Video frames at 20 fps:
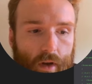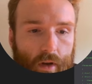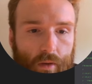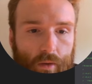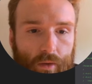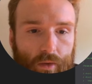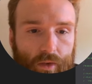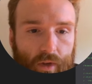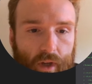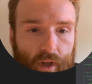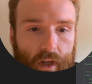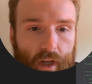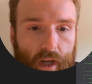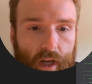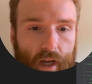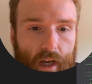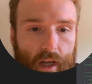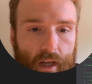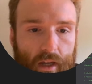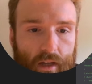We'll say
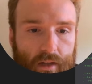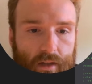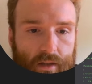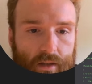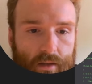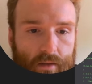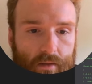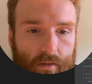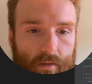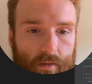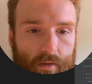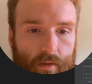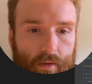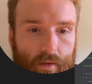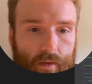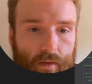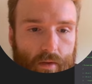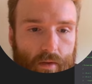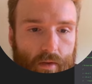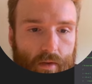case.
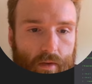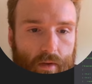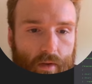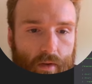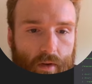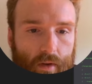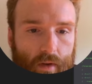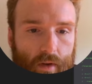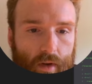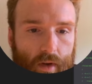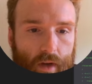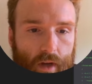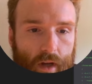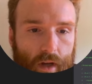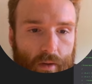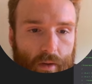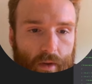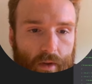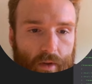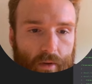I'd
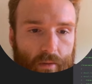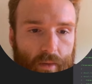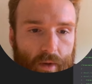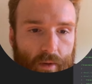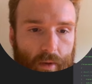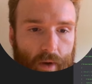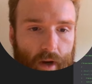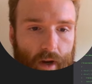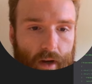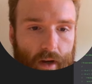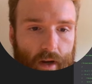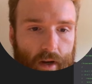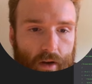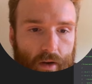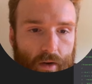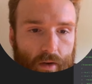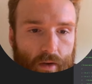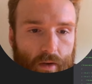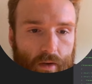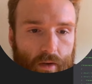rather it be right
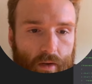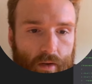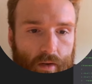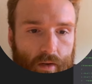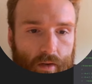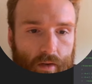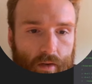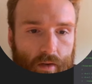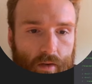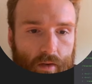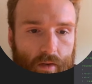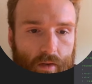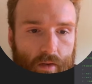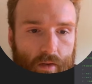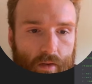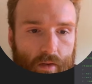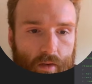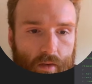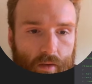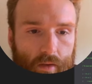here.
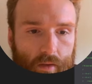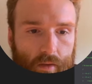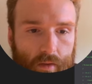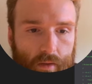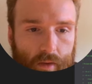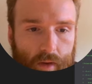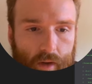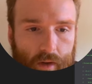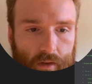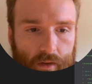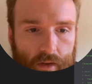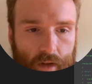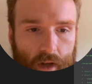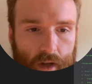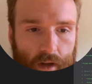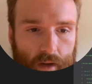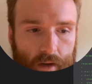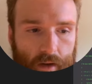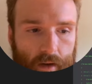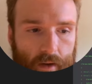Well, it's
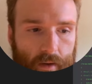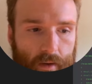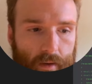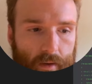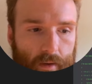not going to.